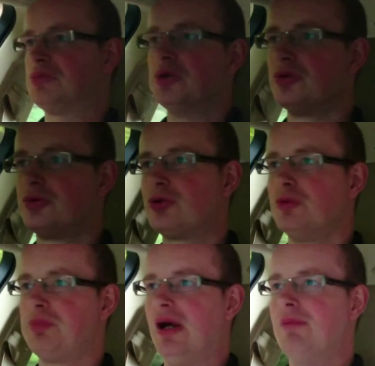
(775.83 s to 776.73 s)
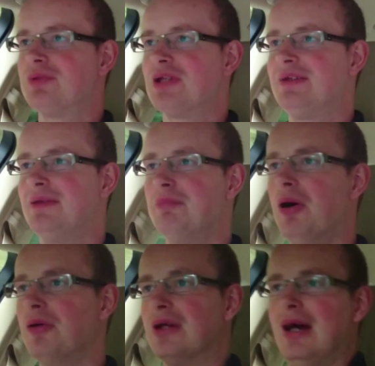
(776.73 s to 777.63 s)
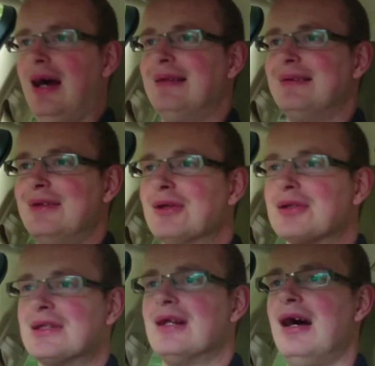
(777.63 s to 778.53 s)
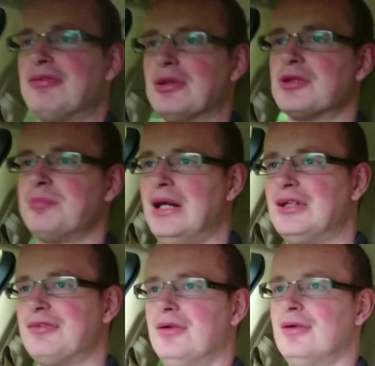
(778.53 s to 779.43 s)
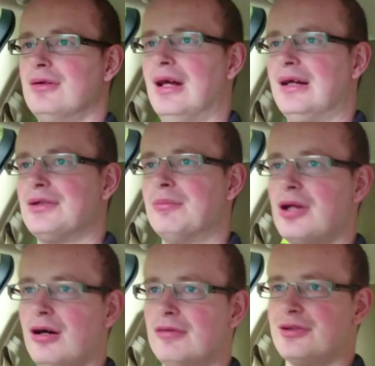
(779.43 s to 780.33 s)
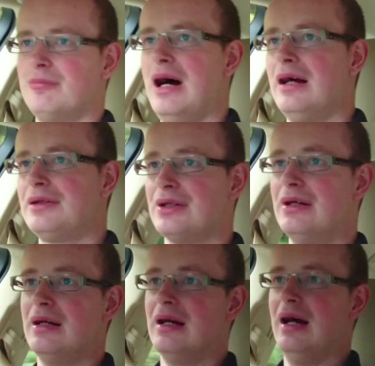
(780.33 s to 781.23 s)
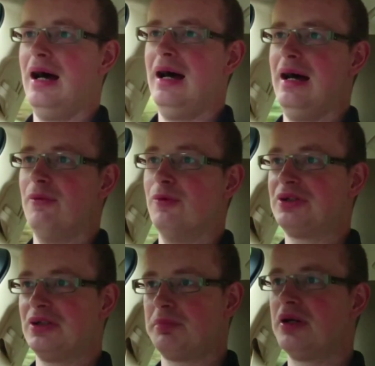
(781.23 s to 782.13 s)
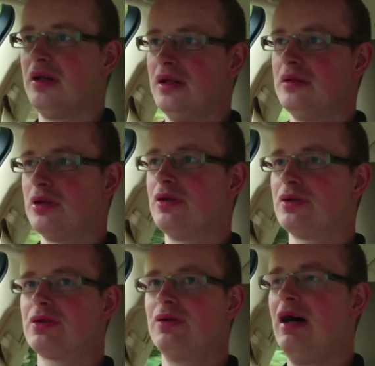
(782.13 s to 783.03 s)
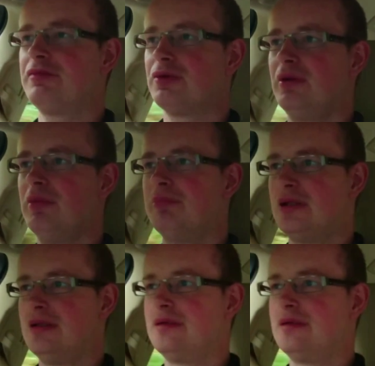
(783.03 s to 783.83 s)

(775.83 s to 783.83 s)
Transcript: two prams at the most, and you'll still have some space for like some clothes or bags, which is brilliant because you have to remember